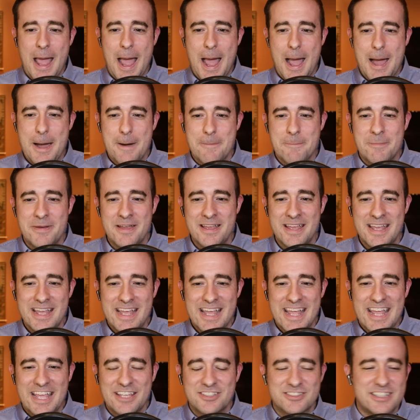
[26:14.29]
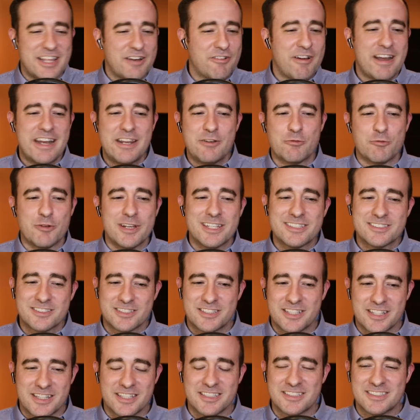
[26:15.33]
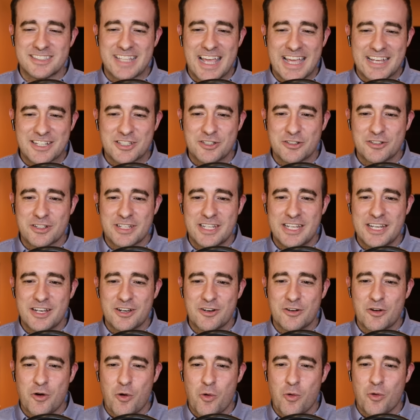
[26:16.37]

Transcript: Um, is there any risk to the sector here,